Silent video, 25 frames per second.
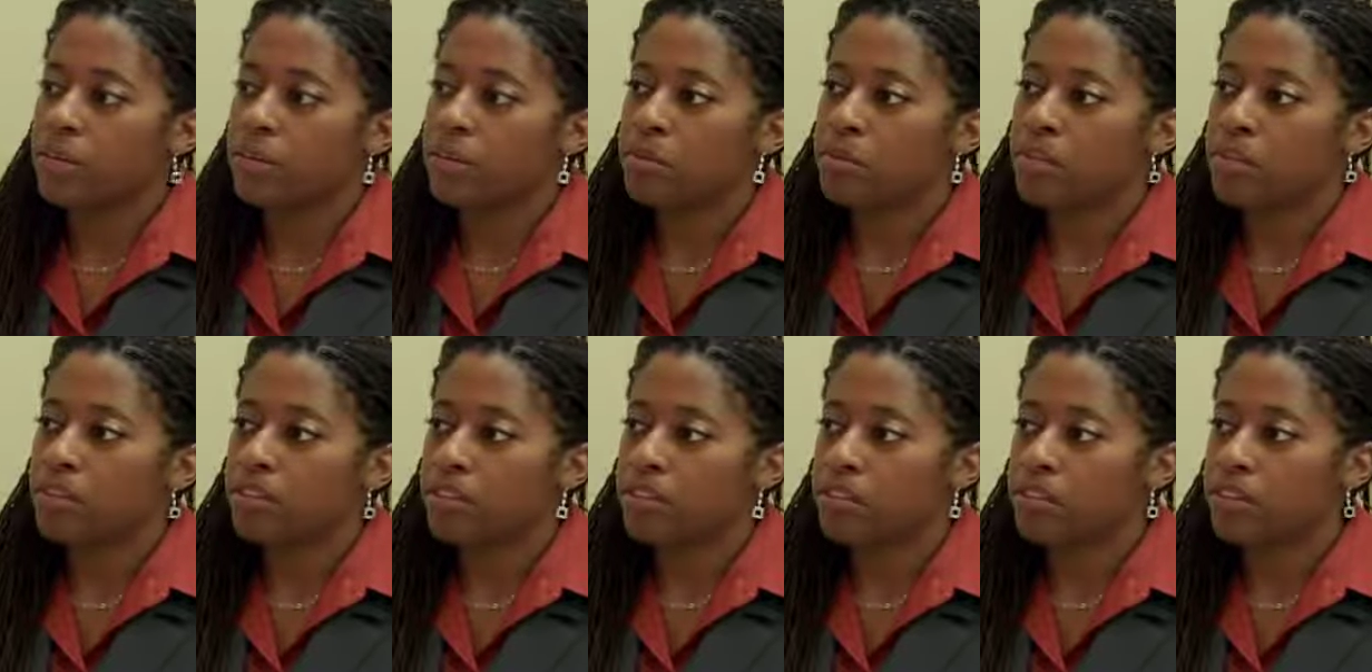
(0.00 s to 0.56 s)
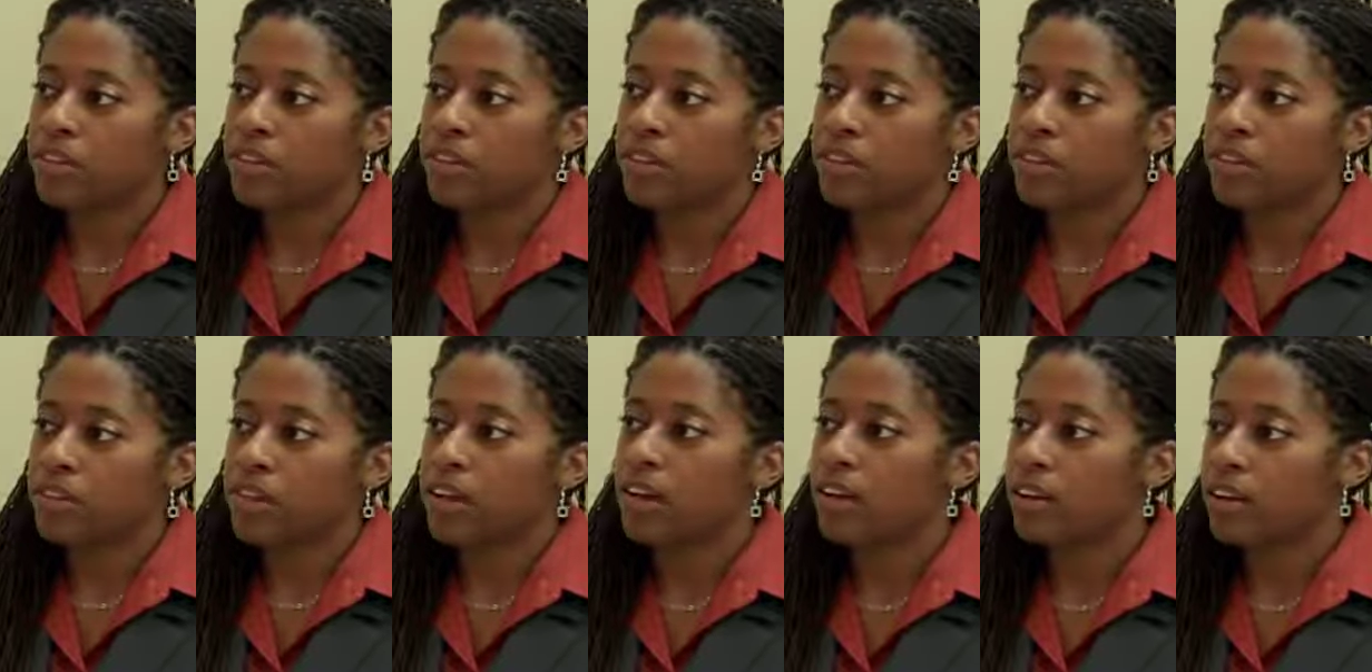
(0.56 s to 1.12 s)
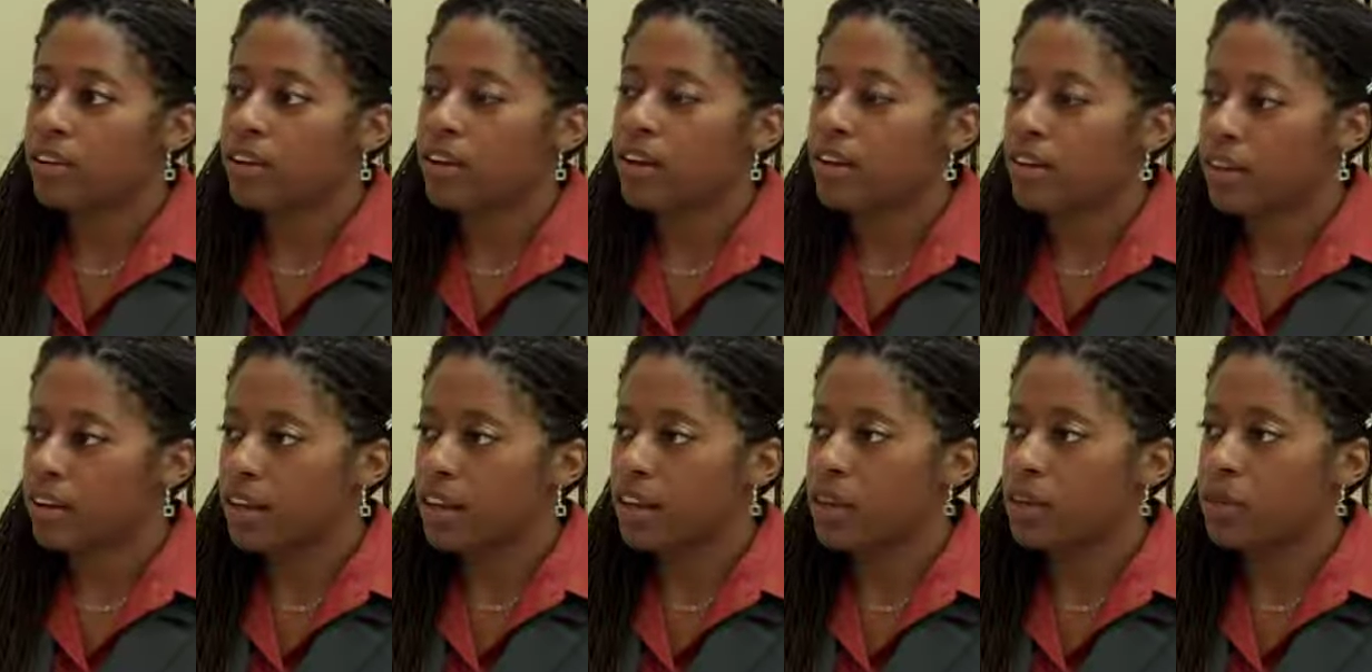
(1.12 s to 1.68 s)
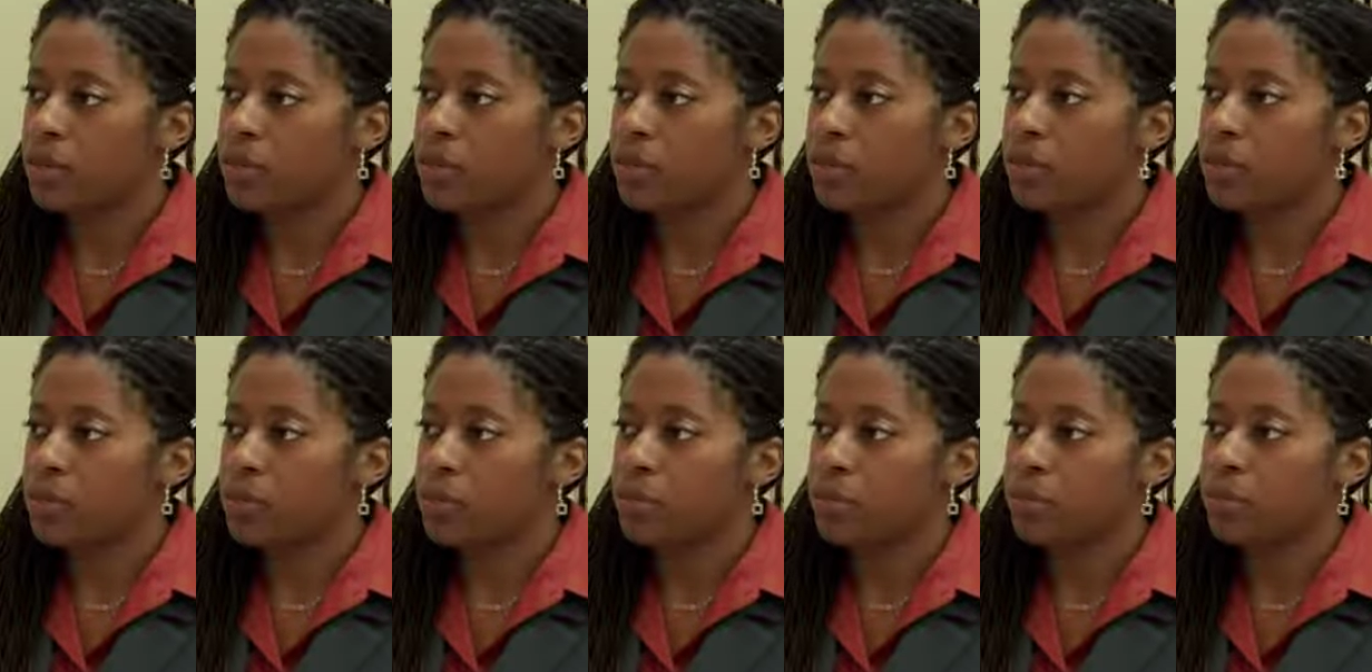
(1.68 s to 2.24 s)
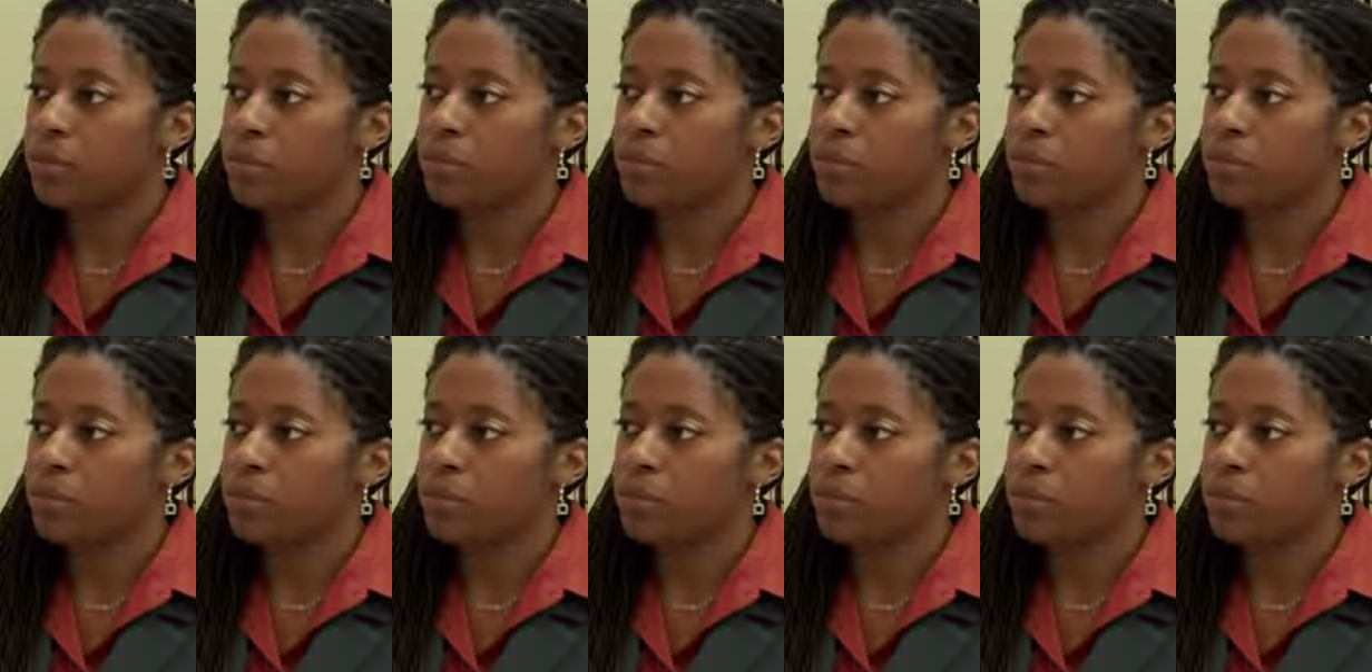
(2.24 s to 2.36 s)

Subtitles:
it's considered haram or